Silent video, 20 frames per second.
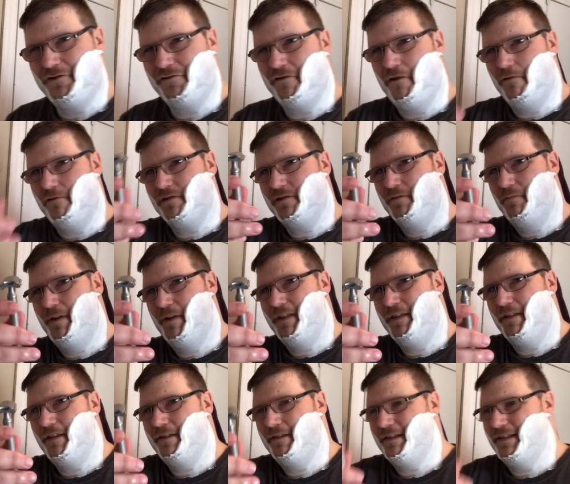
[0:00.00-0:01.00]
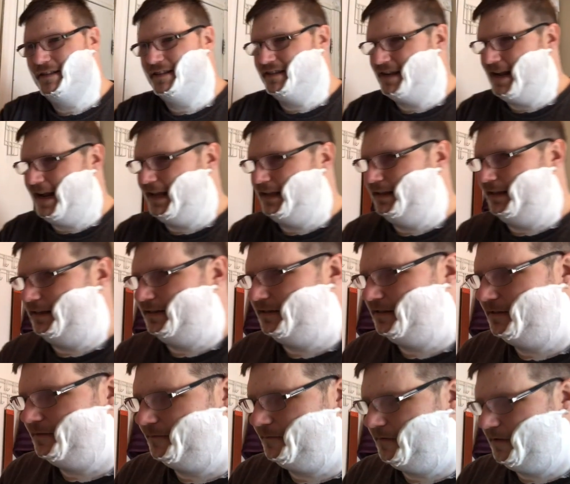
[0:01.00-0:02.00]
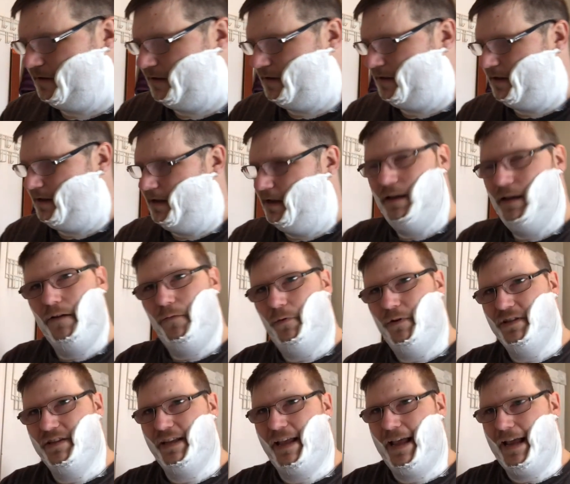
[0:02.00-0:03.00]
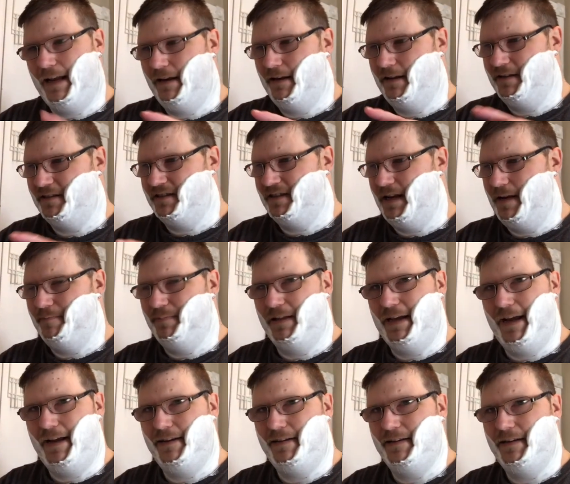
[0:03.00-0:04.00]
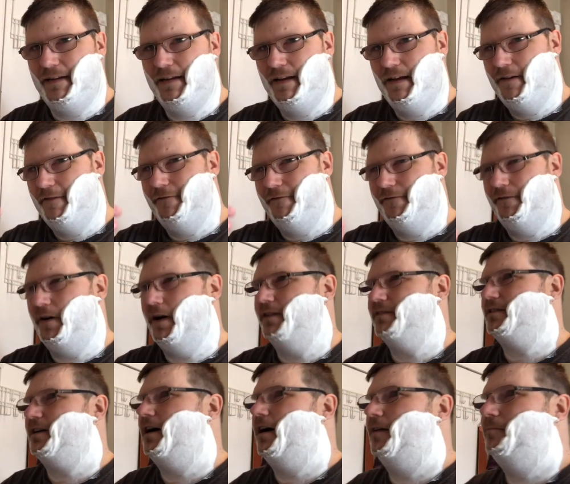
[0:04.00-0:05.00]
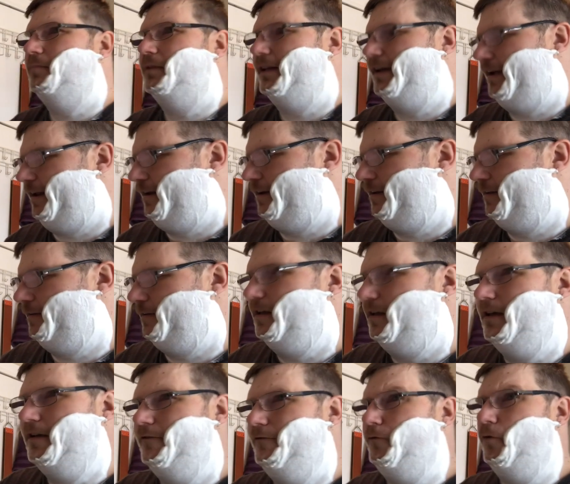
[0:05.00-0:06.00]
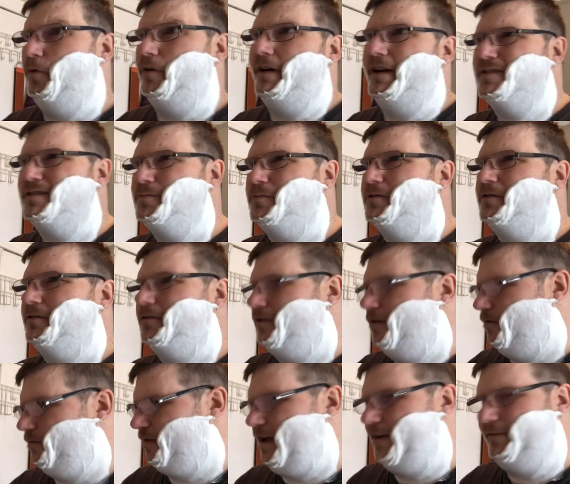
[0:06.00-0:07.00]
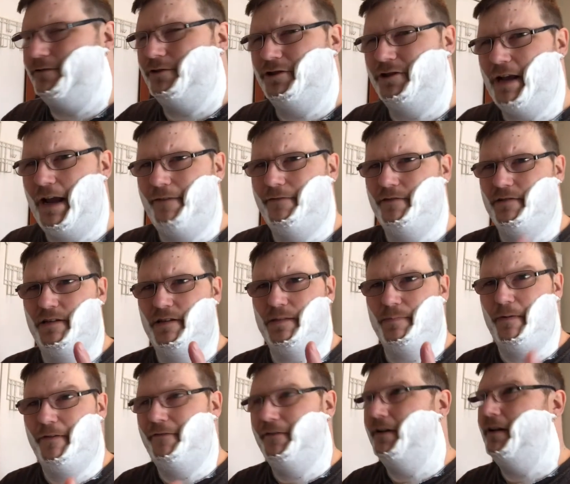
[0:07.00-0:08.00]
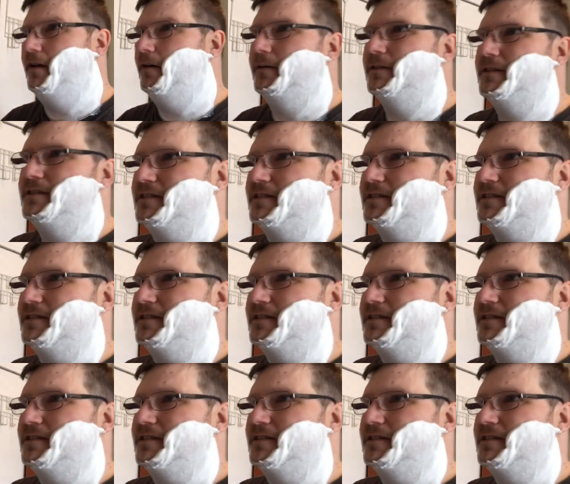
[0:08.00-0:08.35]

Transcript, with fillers: strokes with the stainless. Once again, C-plate, Voskhod blade. Four days worth of growth. Haven't shaved since my video on